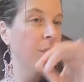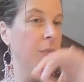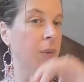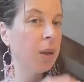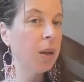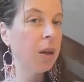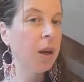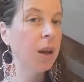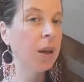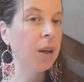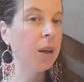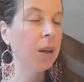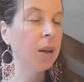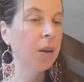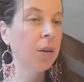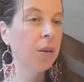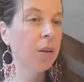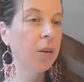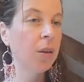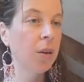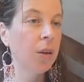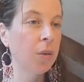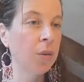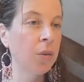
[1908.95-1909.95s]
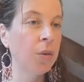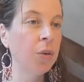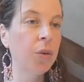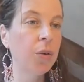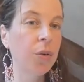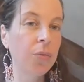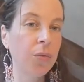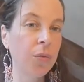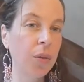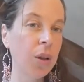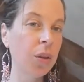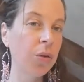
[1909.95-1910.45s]
like another
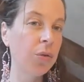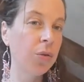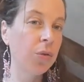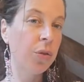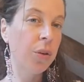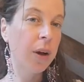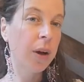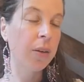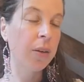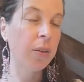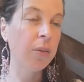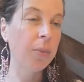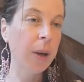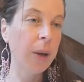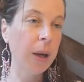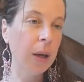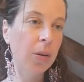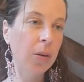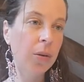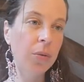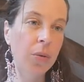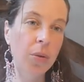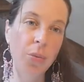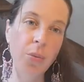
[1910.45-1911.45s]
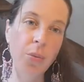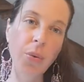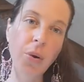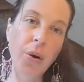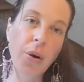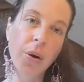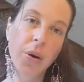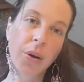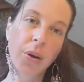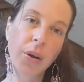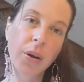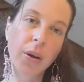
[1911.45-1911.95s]
really strong aspect of the
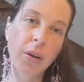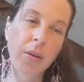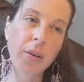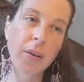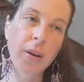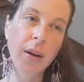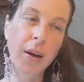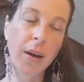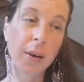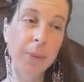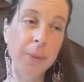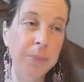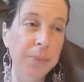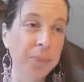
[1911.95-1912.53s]
work is like